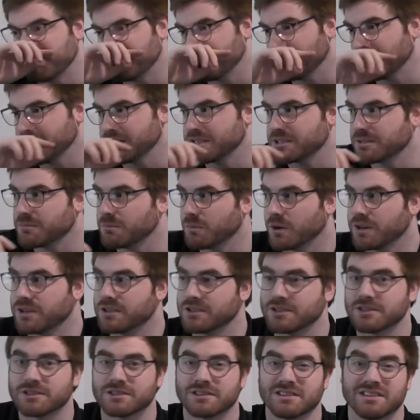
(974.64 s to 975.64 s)
Eastern
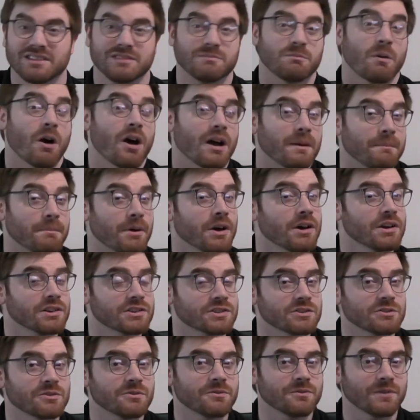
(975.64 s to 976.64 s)
Wonders is my
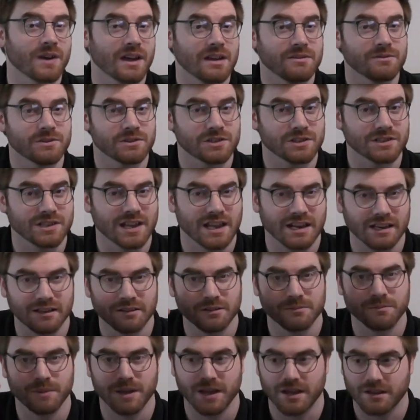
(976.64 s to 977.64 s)
personal favorite, just that
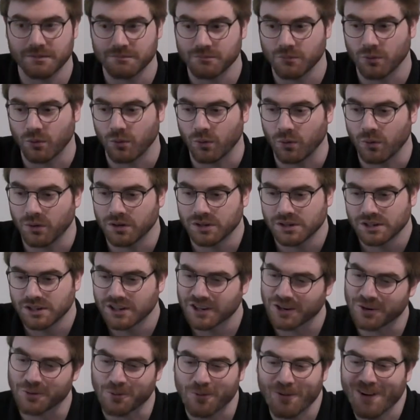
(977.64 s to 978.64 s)
little bit more
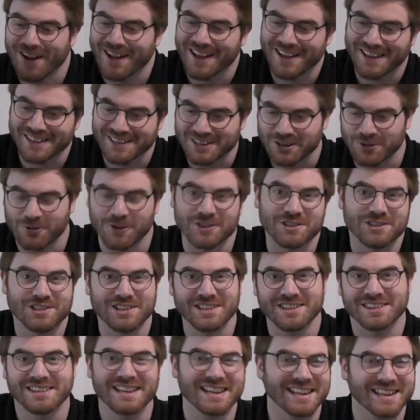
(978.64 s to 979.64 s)
quiet,
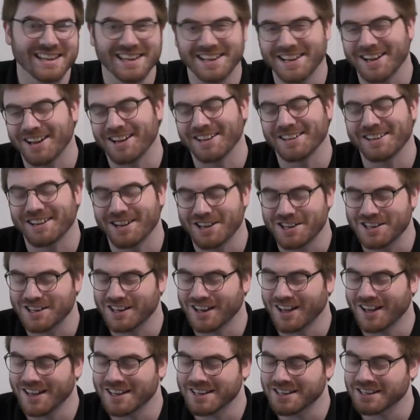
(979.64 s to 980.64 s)
crunchy thinking I
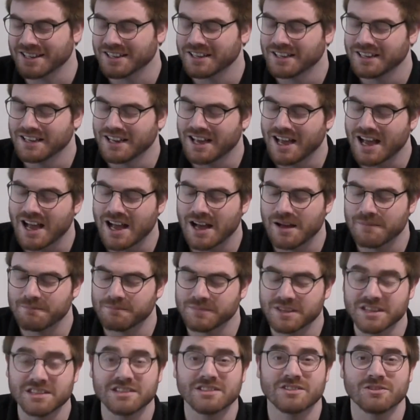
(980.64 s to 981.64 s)
like.
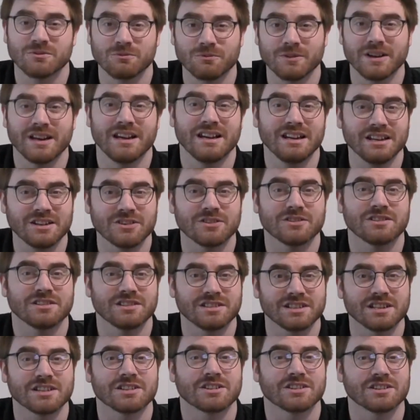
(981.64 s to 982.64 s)
This is a really good
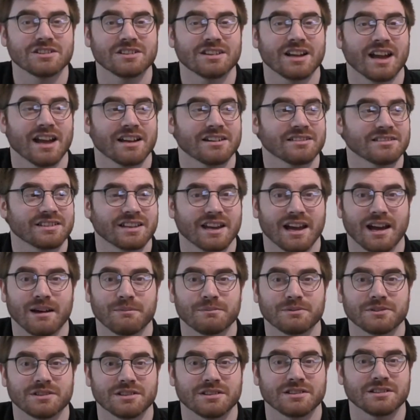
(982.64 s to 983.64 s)
addition and
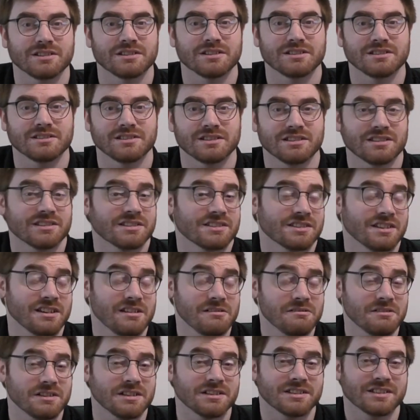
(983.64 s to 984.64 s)
cap to the
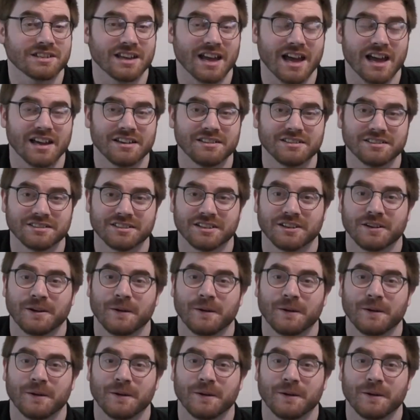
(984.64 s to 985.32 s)
series, and